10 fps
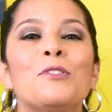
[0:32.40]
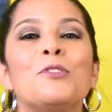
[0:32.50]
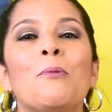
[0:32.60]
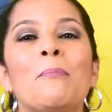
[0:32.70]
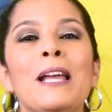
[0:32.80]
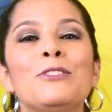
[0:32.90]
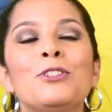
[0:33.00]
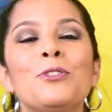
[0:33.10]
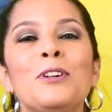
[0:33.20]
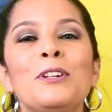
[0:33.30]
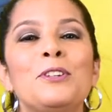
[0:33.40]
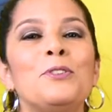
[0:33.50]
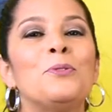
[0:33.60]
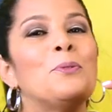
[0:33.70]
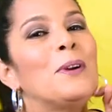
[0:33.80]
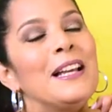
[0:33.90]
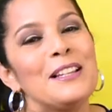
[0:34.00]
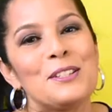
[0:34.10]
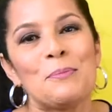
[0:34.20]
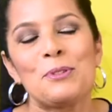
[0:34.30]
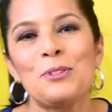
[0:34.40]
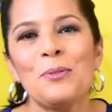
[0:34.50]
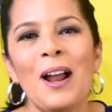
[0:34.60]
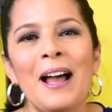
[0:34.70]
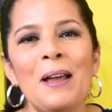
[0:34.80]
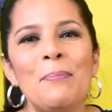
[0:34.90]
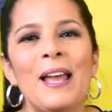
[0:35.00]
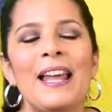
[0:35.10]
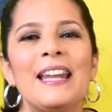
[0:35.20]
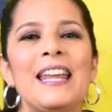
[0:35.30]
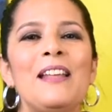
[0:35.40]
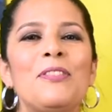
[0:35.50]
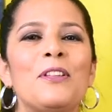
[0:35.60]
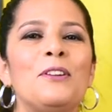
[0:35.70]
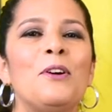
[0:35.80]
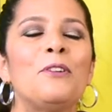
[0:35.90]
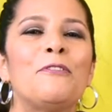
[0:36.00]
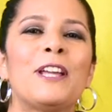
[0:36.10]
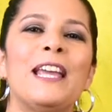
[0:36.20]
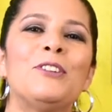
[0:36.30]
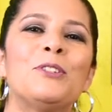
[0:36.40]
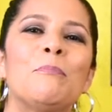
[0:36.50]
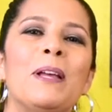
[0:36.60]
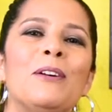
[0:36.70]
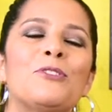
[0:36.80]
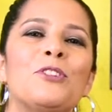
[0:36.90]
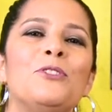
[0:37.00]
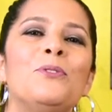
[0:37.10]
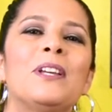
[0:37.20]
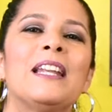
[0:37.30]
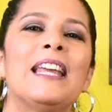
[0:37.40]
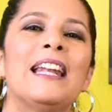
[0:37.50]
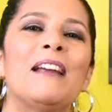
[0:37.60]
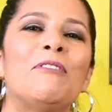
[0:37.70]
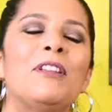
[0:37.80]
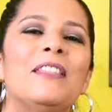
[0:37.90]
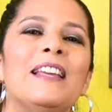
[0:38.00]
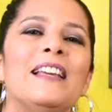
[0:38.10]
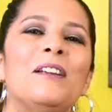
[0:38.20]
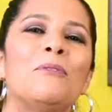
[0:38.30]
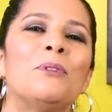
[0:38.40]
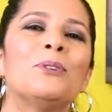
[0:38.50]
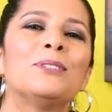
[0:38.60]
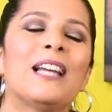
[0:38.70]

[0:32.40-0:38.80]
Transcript: So make sure you subscribe and hit the notification bell so you can get everything in real